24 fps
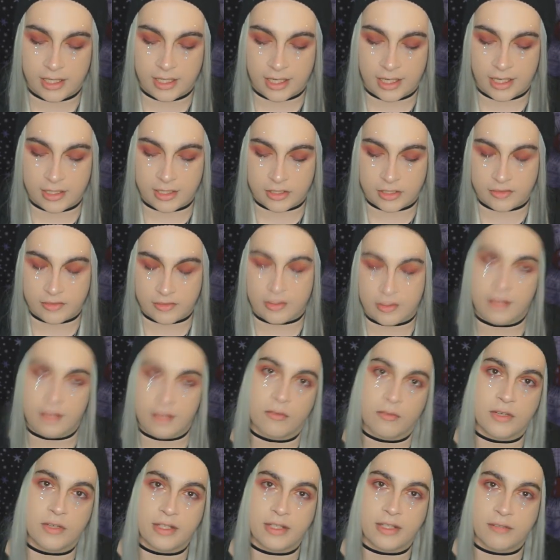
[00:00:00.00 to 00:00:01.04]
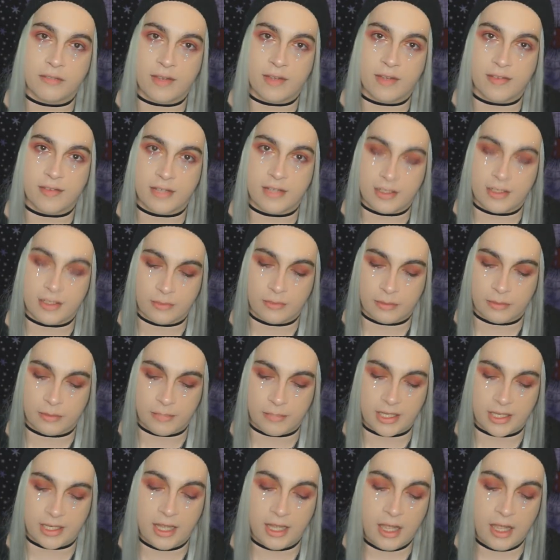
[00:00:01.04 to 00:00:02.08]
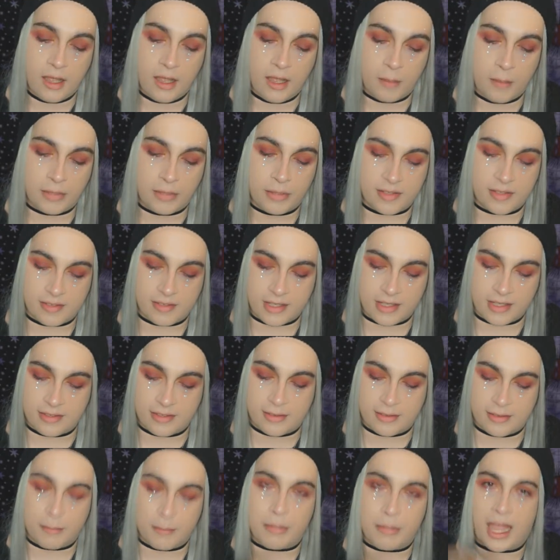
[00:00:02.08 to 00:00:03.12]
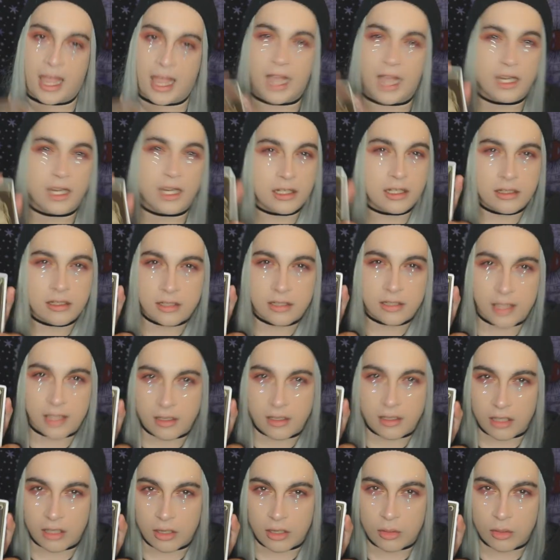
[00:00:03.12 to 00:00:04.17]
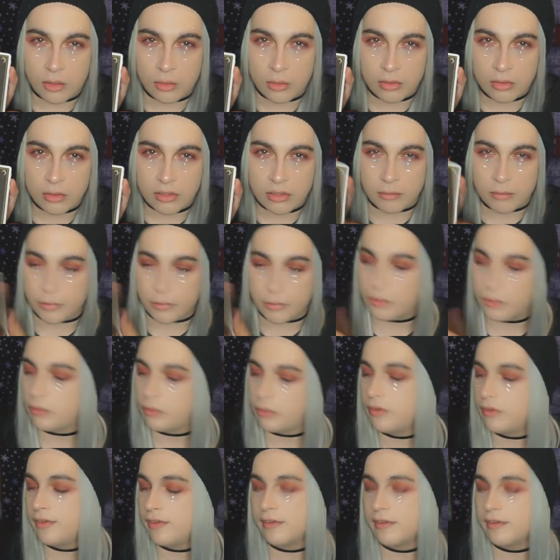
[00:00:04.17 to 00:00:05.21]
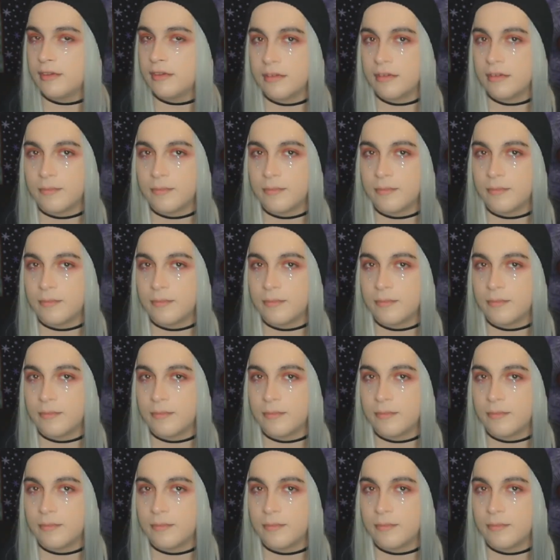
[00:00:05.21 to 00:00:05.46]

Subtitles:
It really resonates with me. Plus, like, the back, hello, moons,